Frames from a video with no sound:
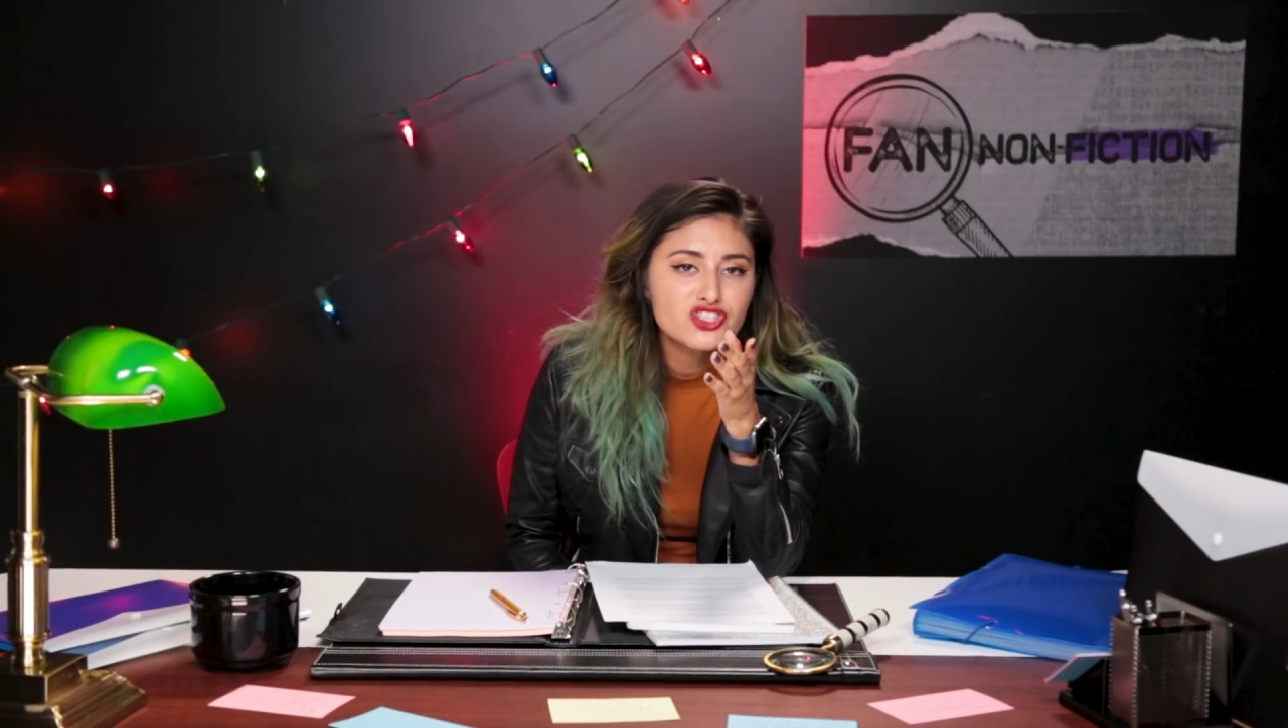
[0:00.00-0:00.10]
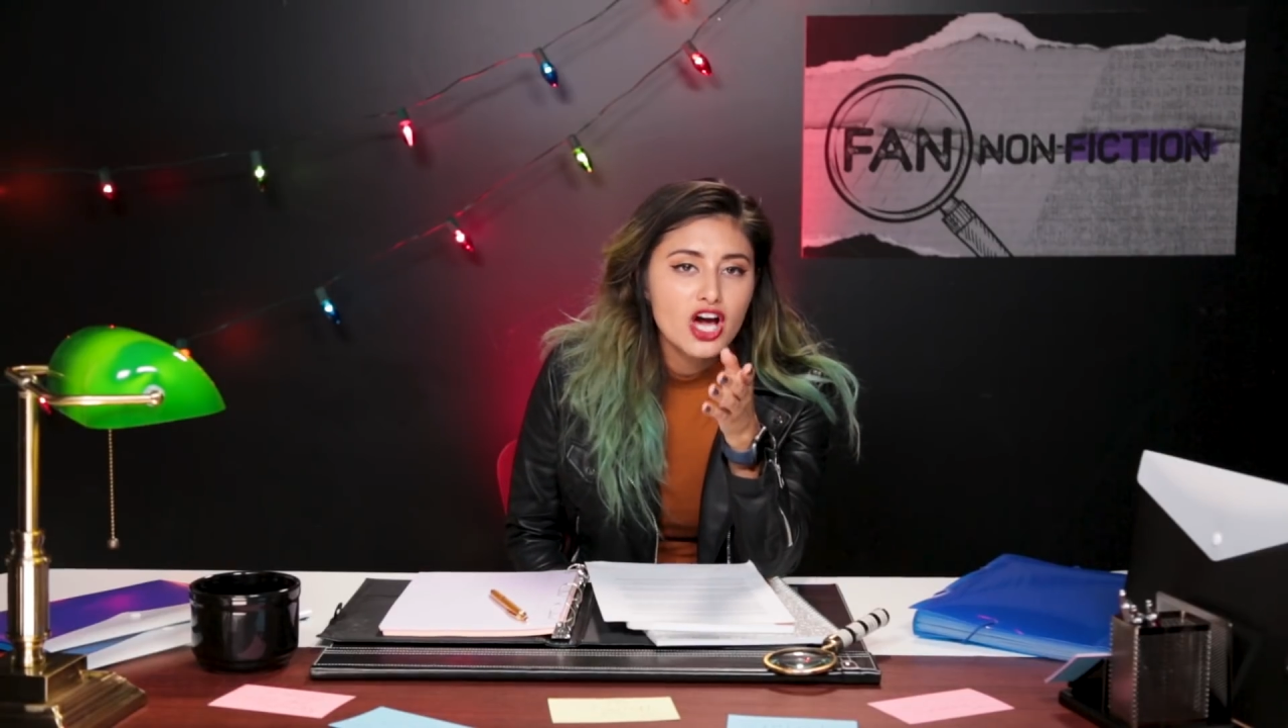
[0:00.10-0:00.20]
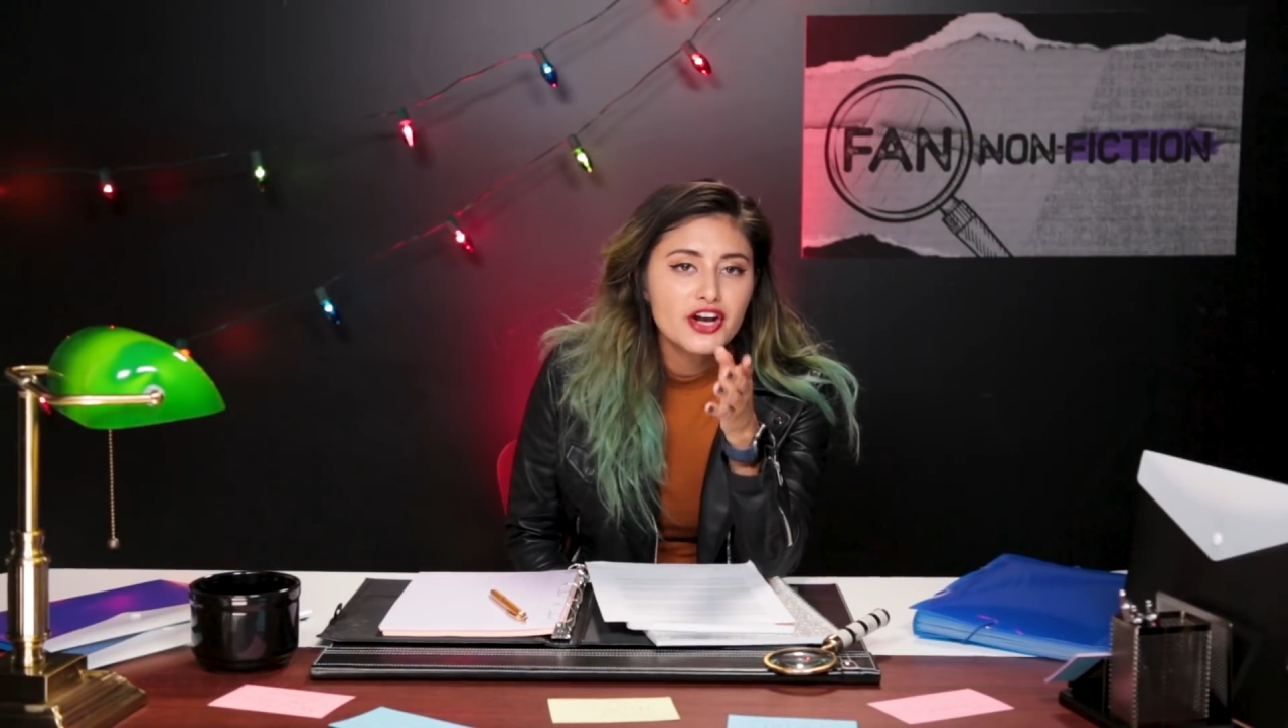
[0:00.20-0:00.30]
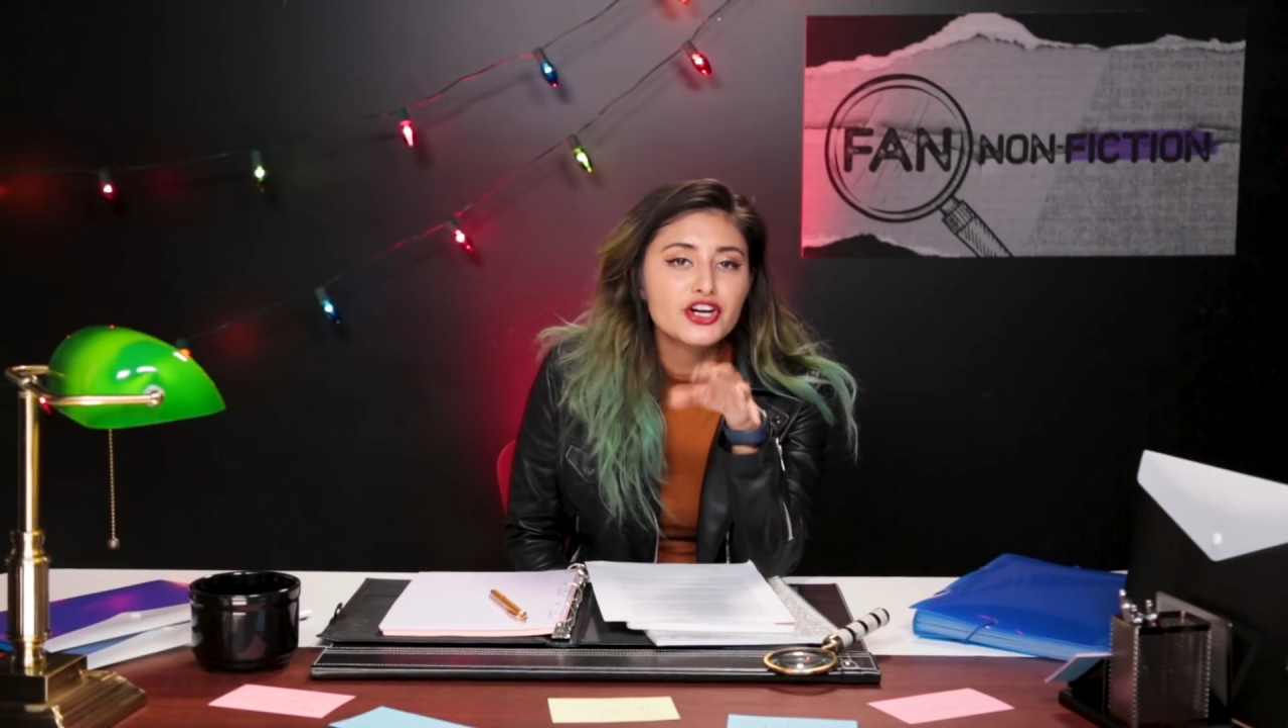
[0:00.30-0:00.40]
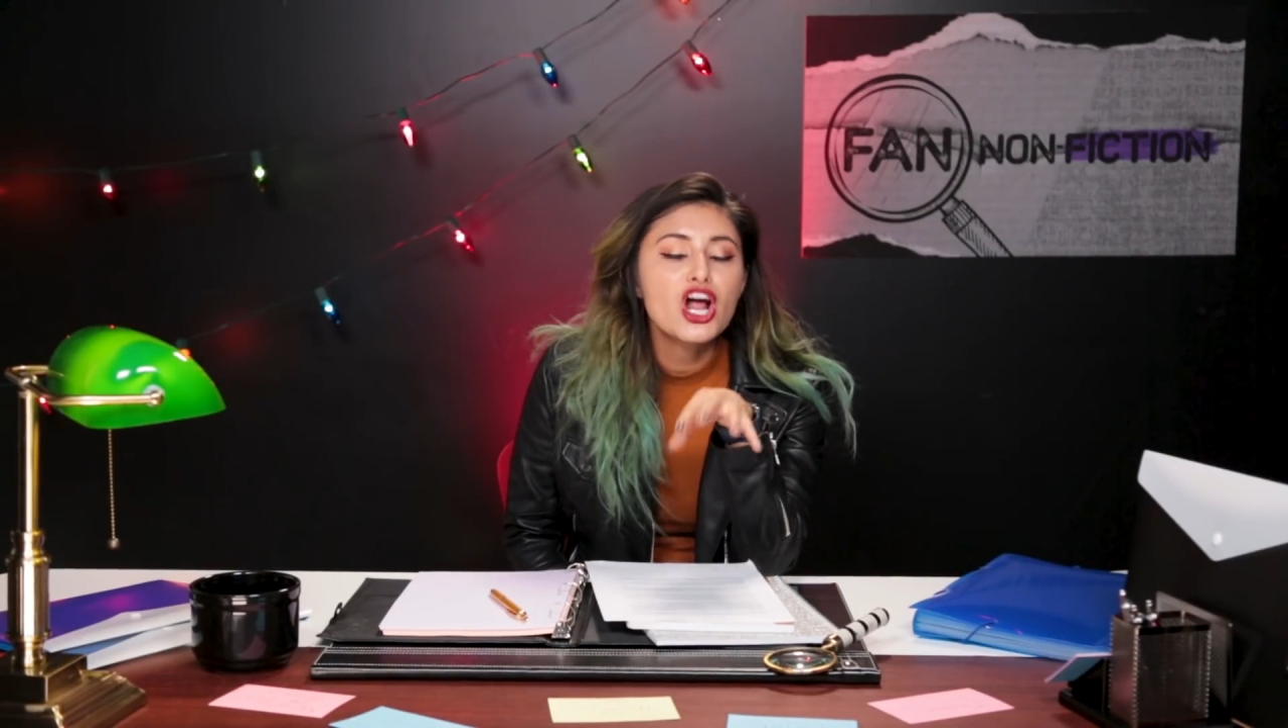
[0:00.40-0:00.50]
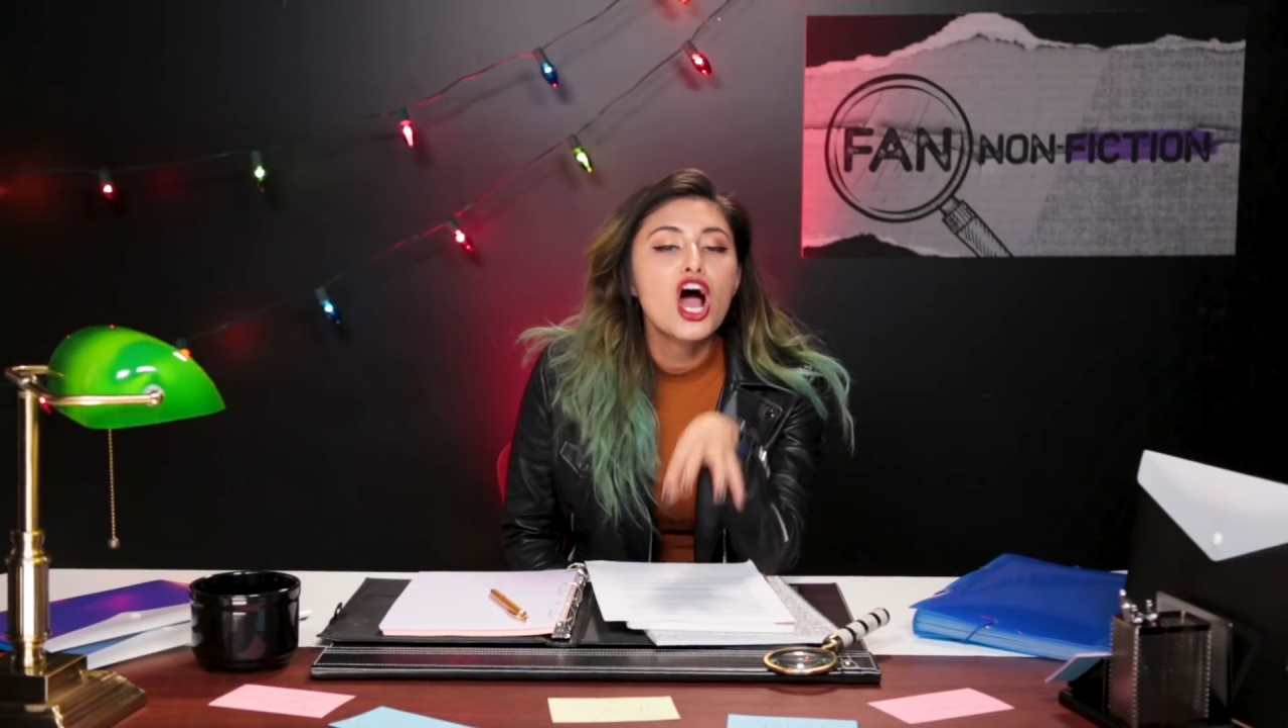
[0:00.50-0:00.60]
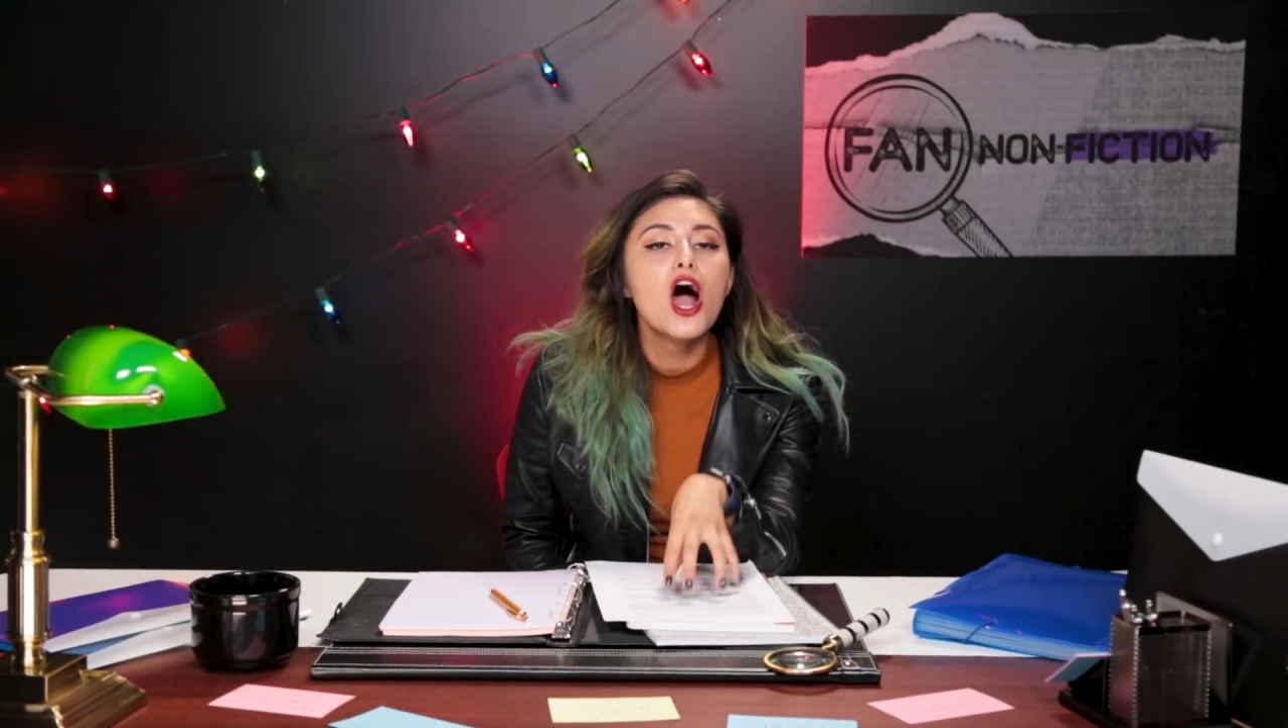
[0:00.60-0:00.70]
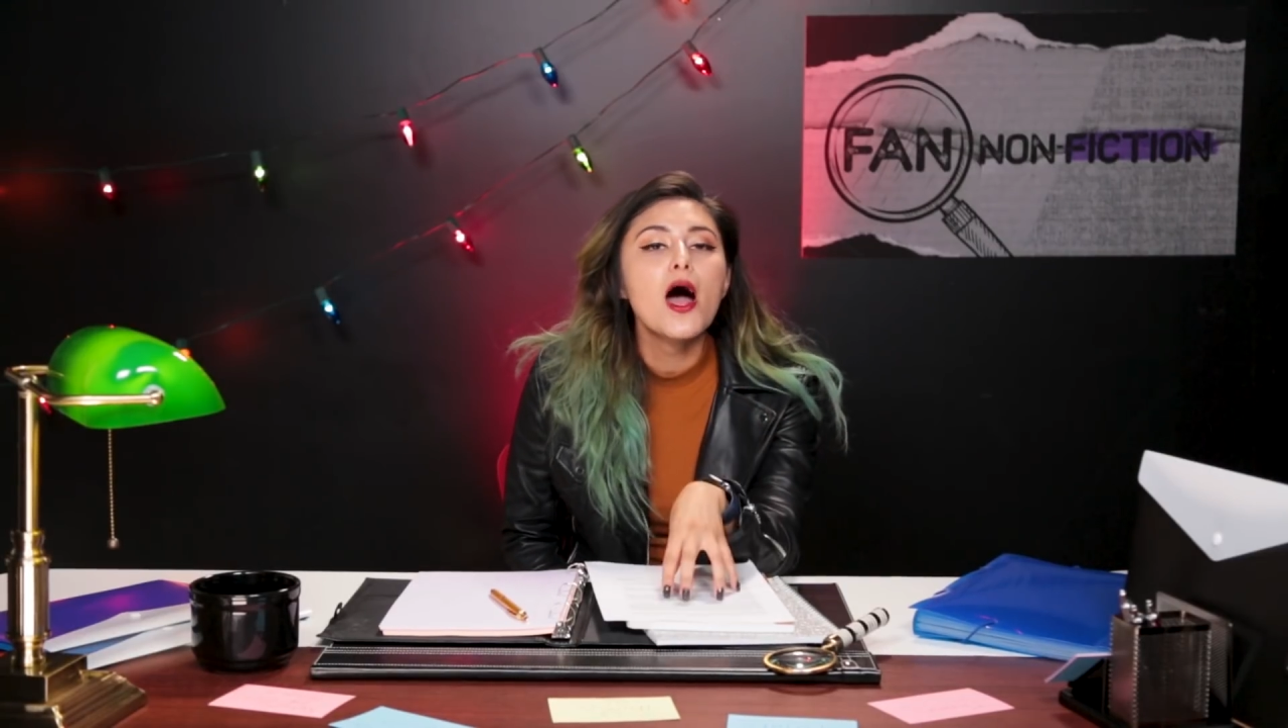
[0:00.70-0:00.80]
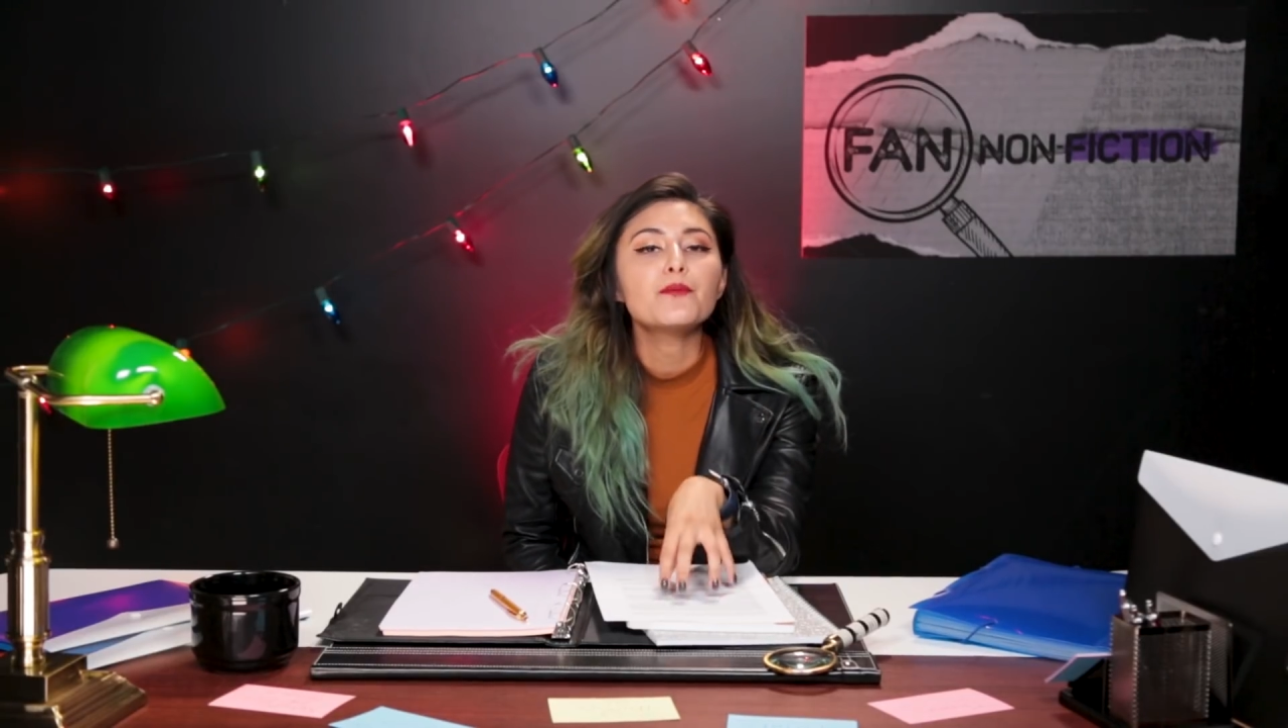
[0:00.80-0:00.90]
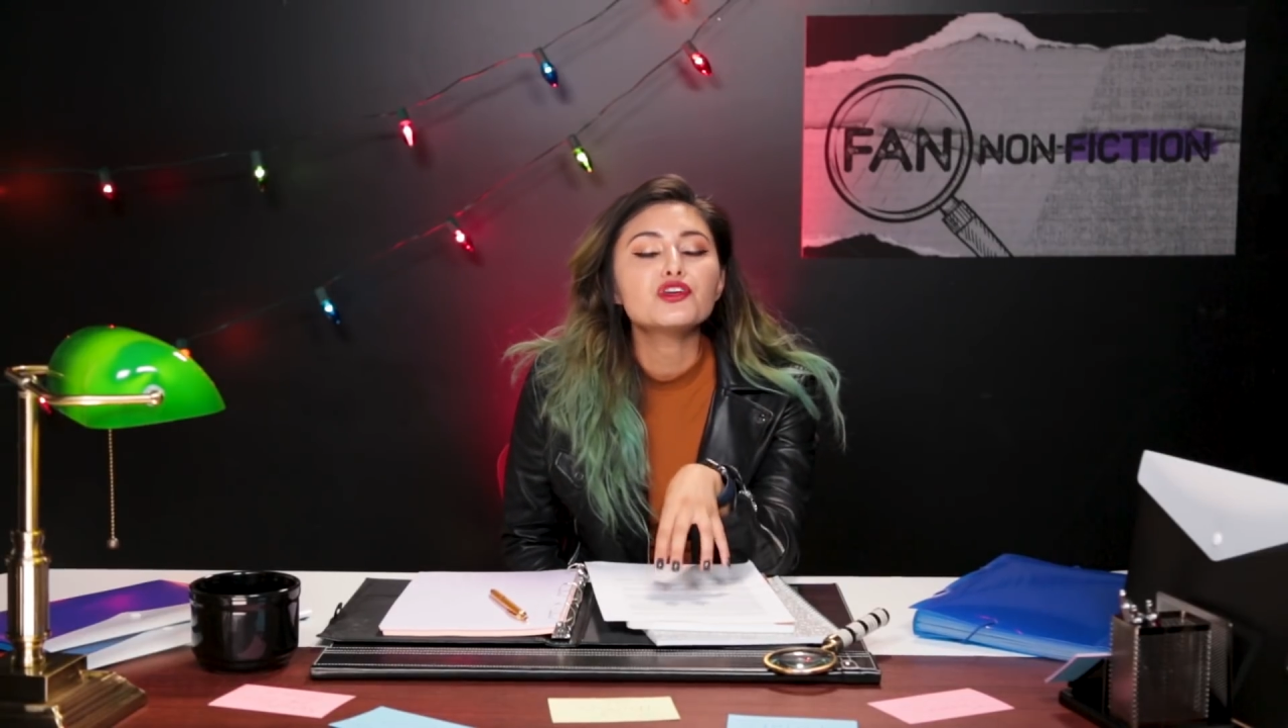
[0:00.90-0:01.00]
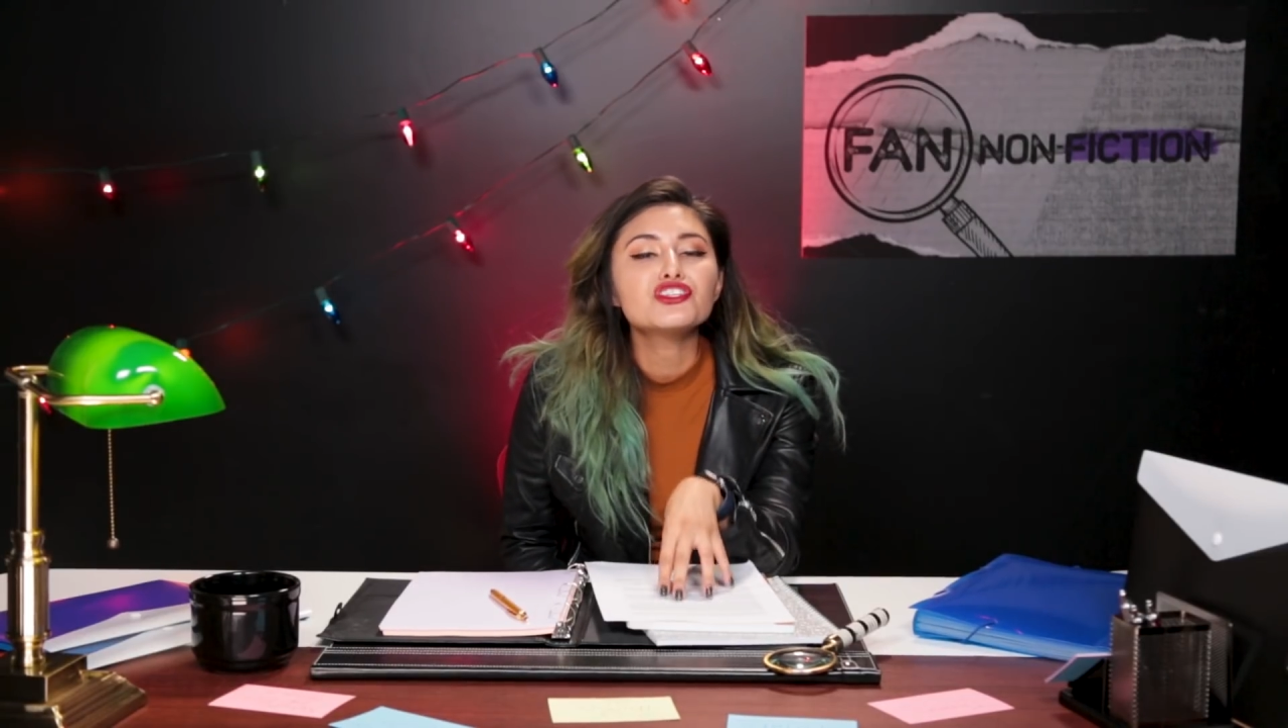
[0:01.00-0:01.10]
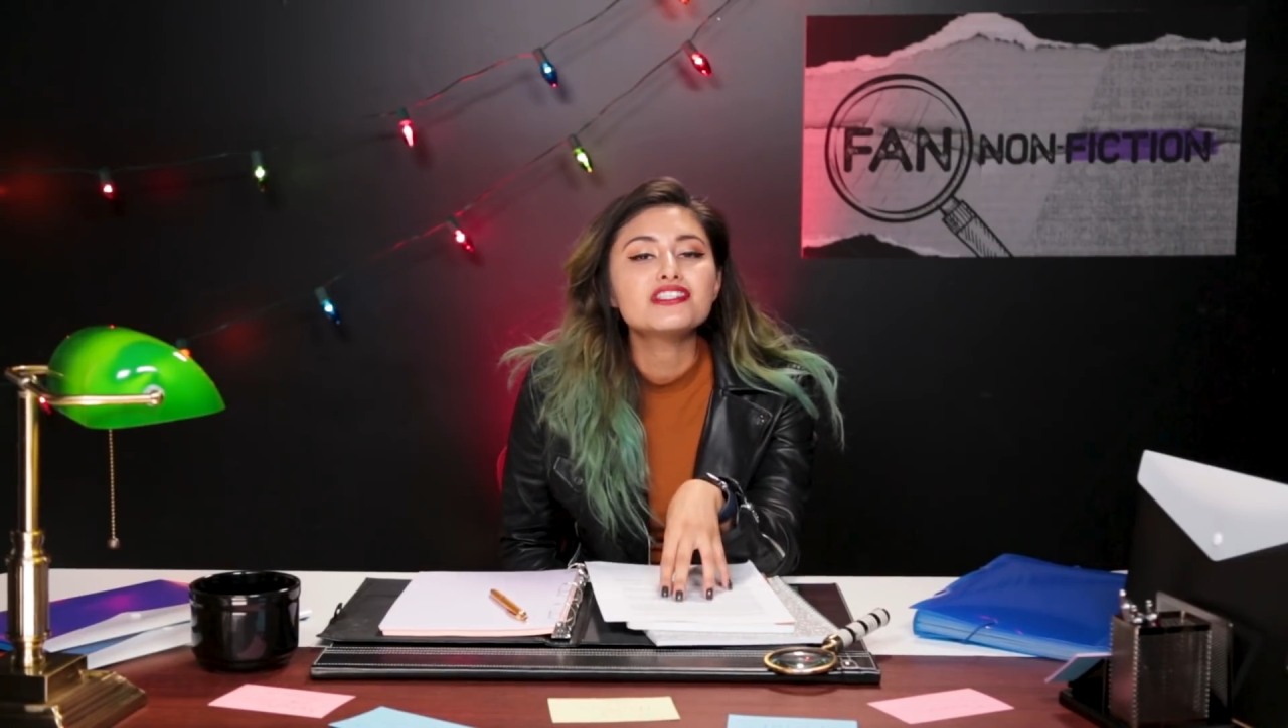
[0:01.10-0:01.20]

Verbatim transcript: daughter, Hopper